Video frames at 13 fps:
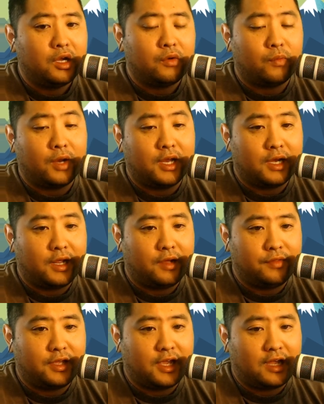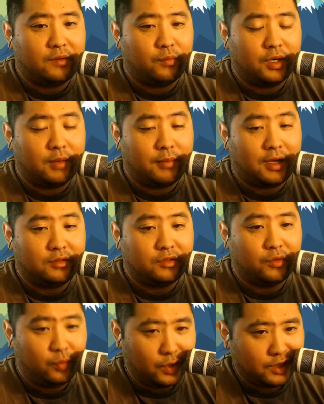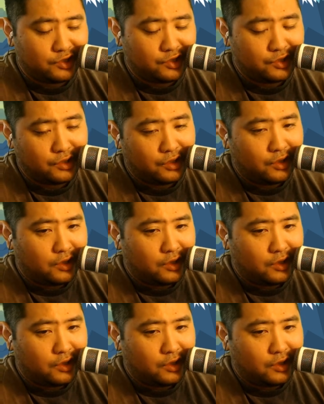Right now, they had one about the witch,